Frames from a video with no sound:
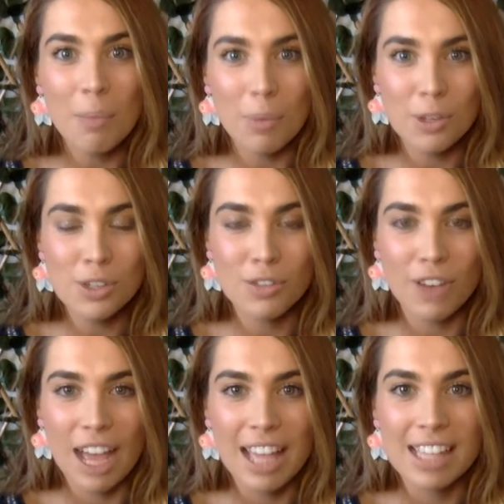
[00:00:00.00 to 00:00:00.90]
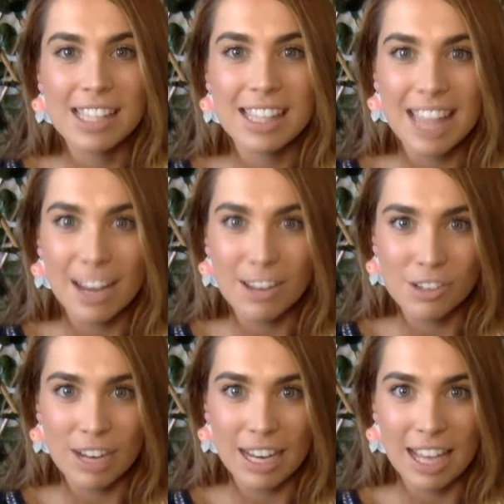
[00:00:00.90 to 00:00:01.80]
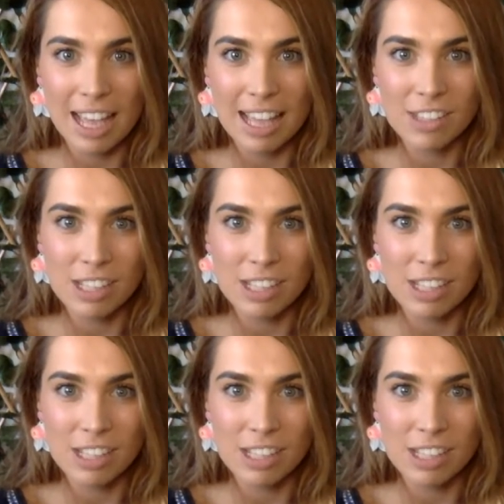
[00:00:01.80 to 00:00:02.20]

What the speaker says: bushfires that Australia has